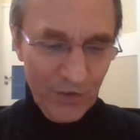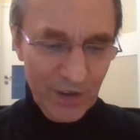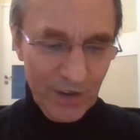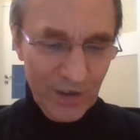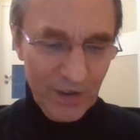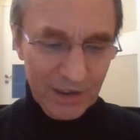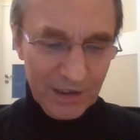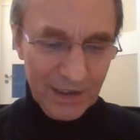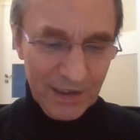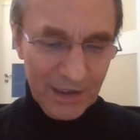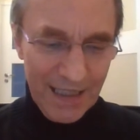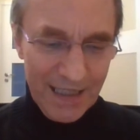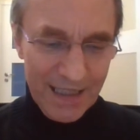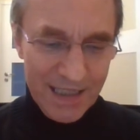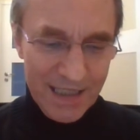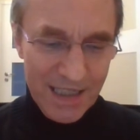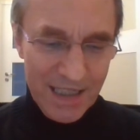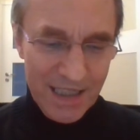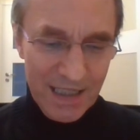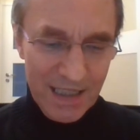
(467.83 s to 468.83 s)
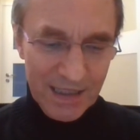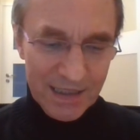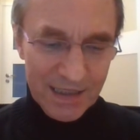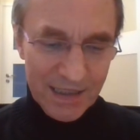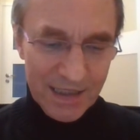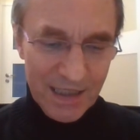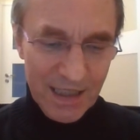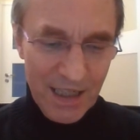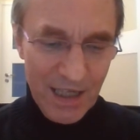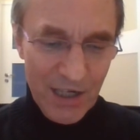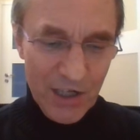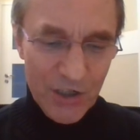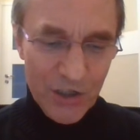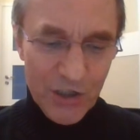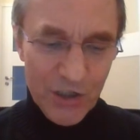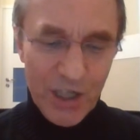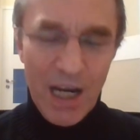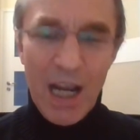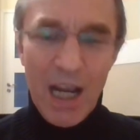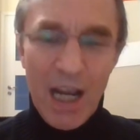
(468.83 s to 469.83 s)
How ideas
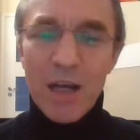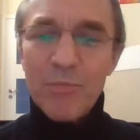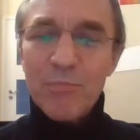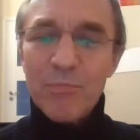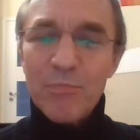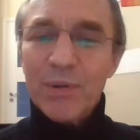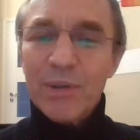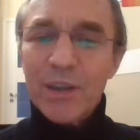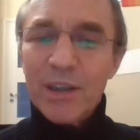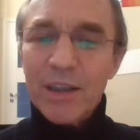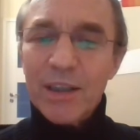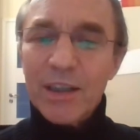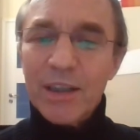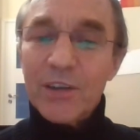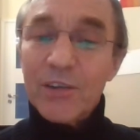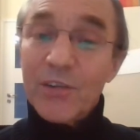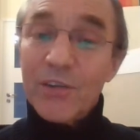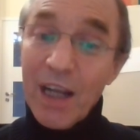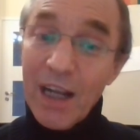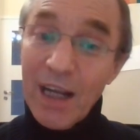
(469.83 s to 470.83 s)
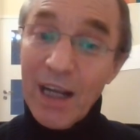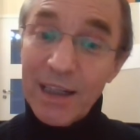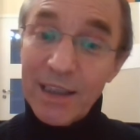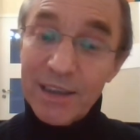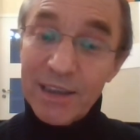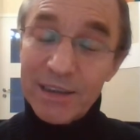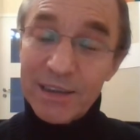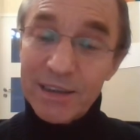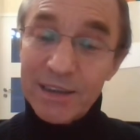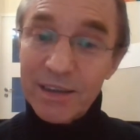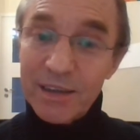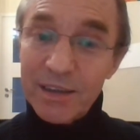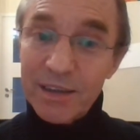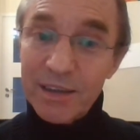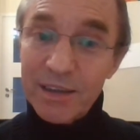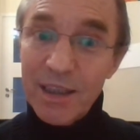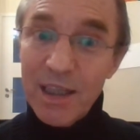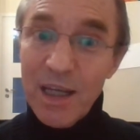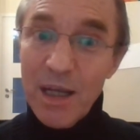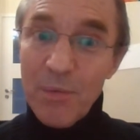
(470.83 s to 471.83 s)
shape reality?
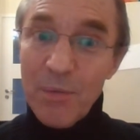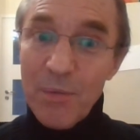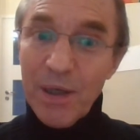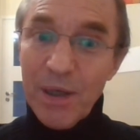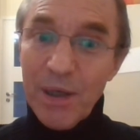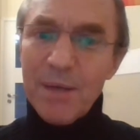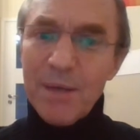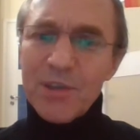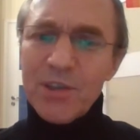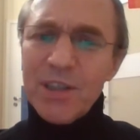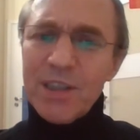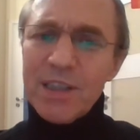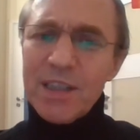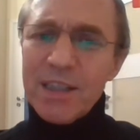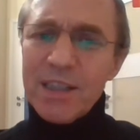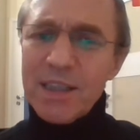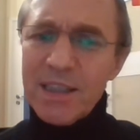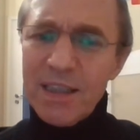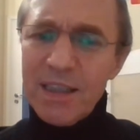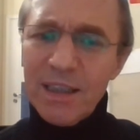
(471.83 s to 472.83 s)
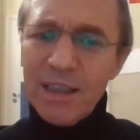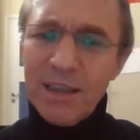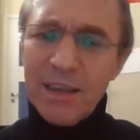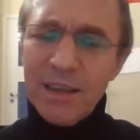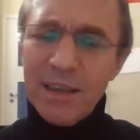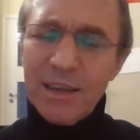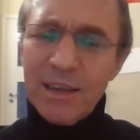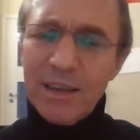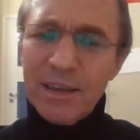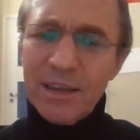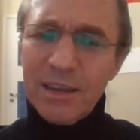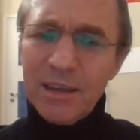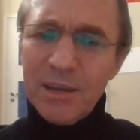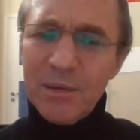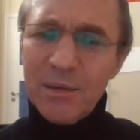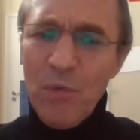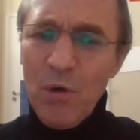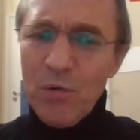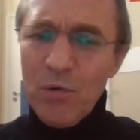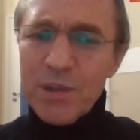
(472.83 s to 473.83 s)
Perhaps this is the
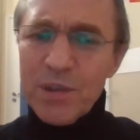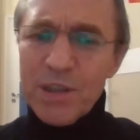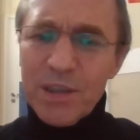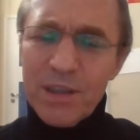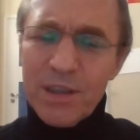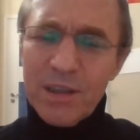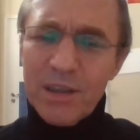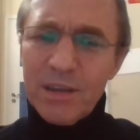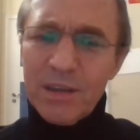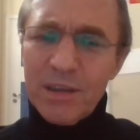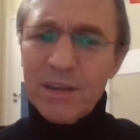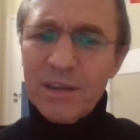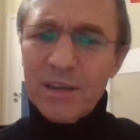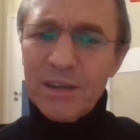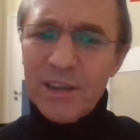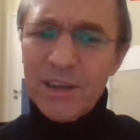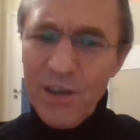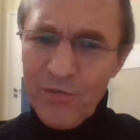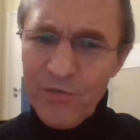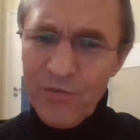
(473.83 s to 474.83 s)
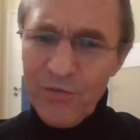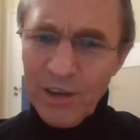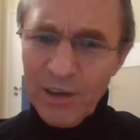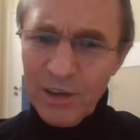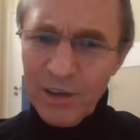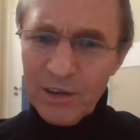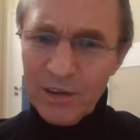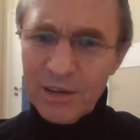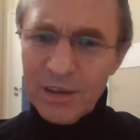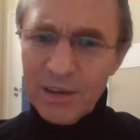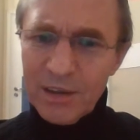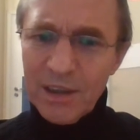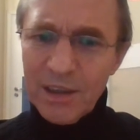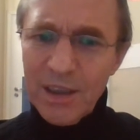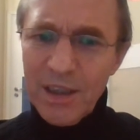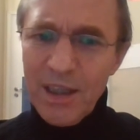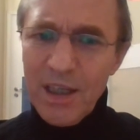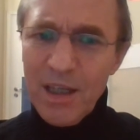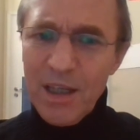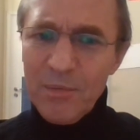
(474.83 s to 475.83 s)
most difficult
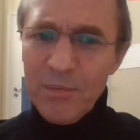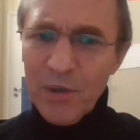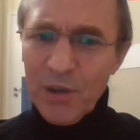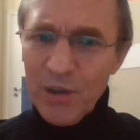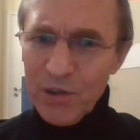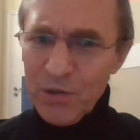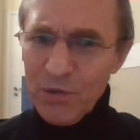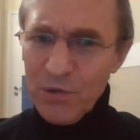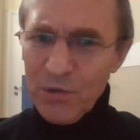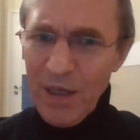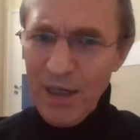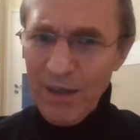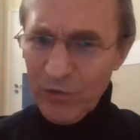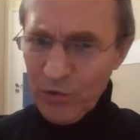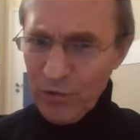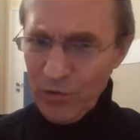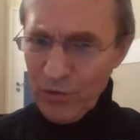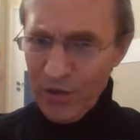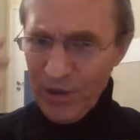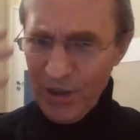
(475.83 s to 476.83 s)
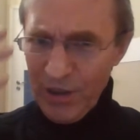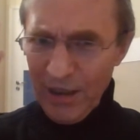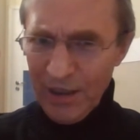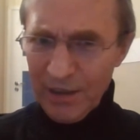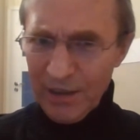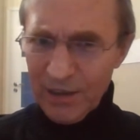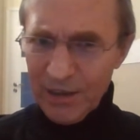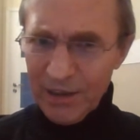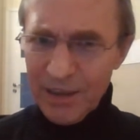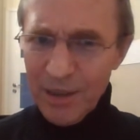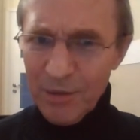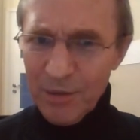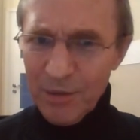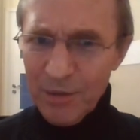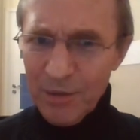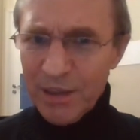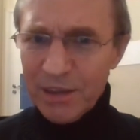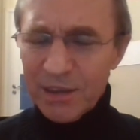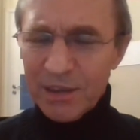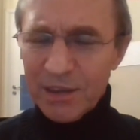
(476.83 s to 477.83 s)
because you think a little
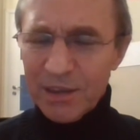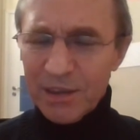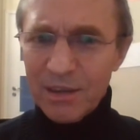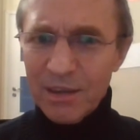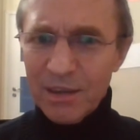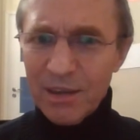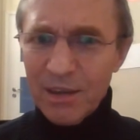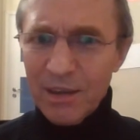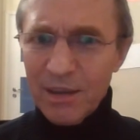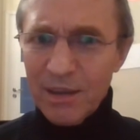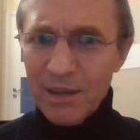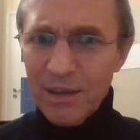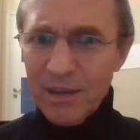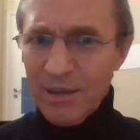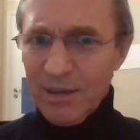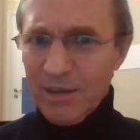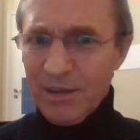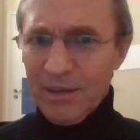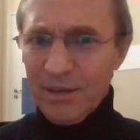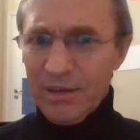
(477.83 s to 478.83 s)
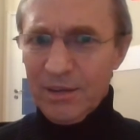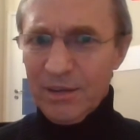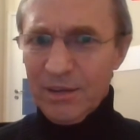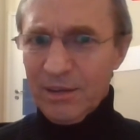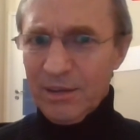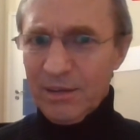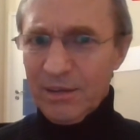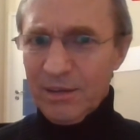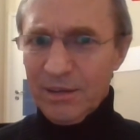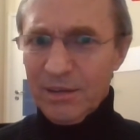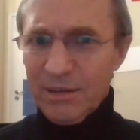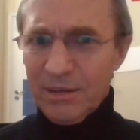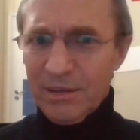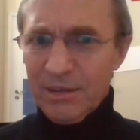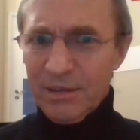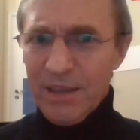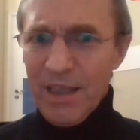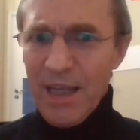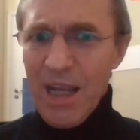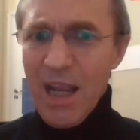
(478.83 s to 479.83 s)
bit
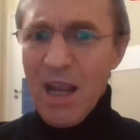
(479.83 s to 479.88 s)
the